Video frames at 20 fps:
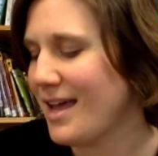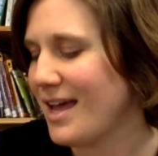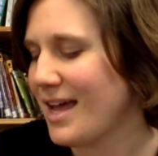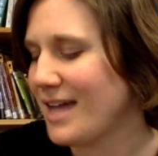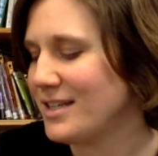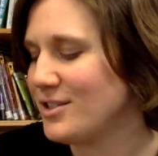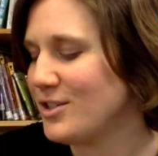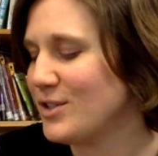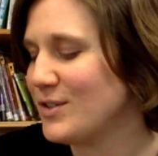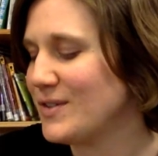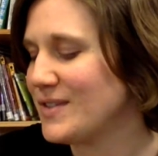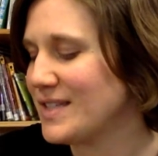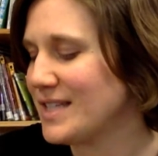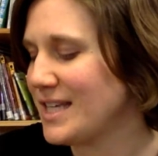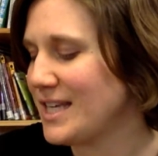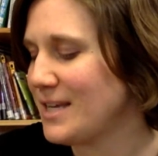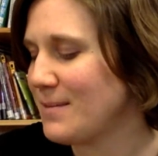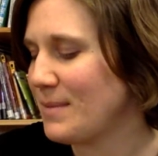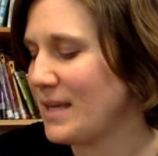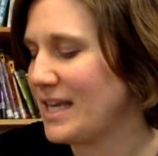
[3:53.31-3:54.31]
And to his
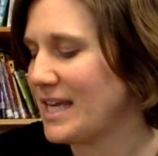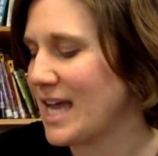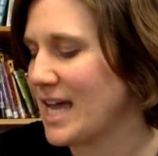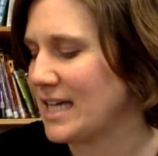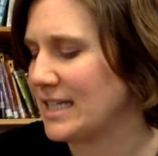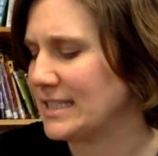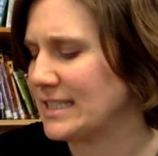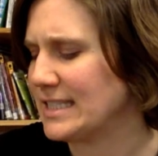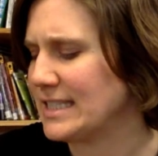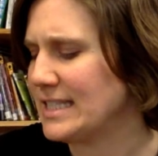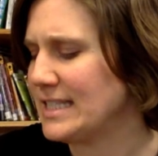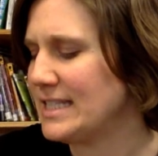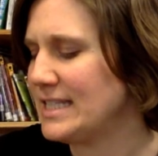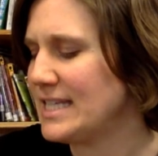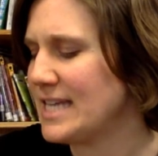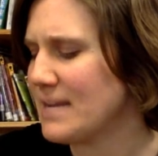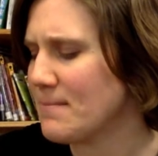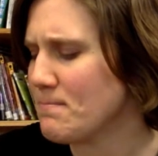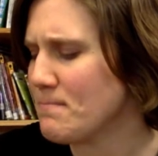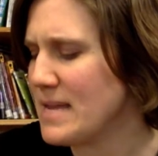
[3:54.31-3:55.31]
team he yelled,
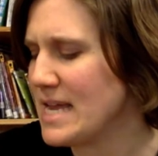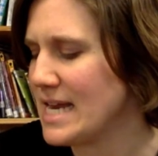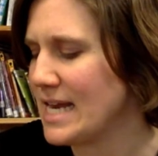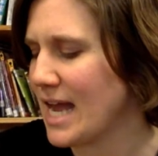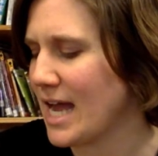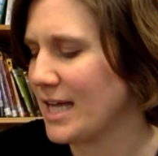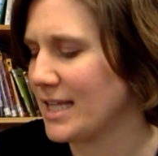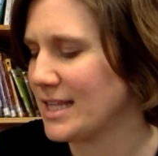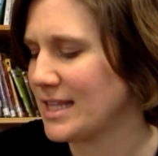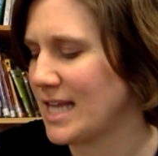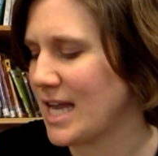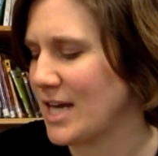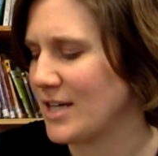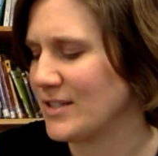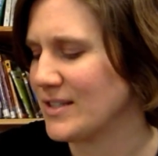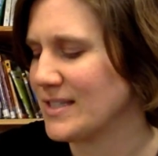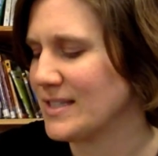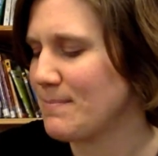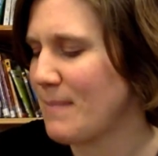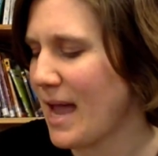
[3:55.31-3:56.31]
Get mean out there!
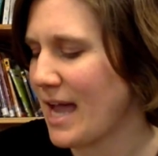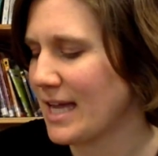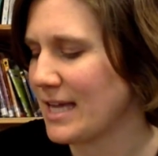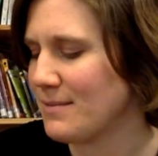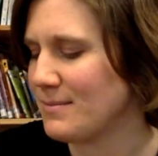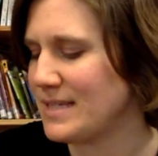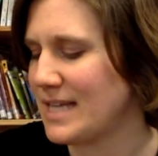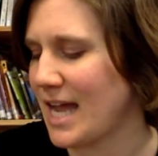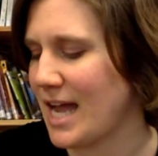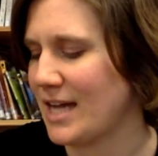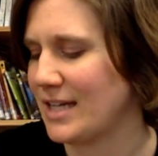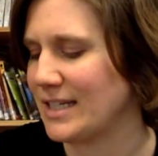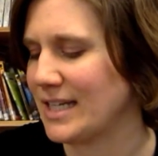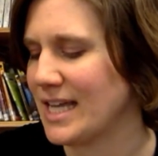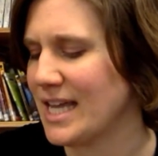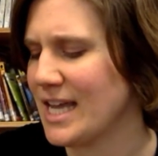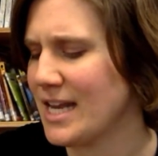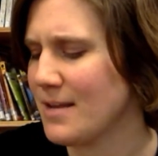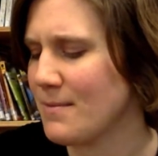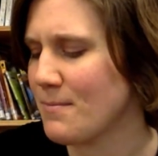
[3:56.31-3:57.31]
Smack him down!
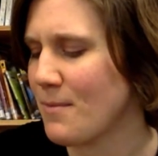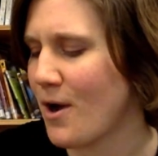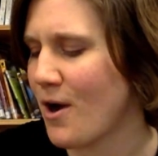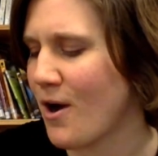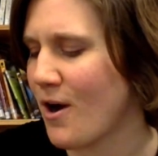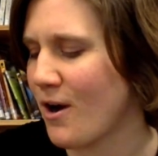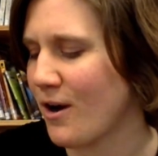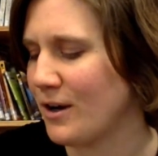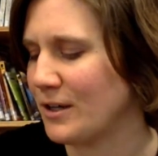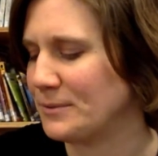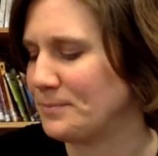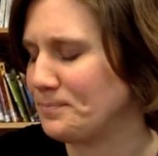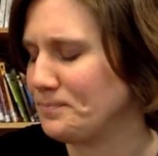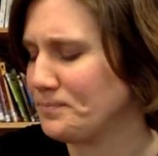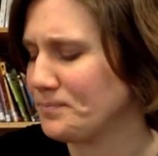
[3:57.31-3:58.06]
Hit him hard!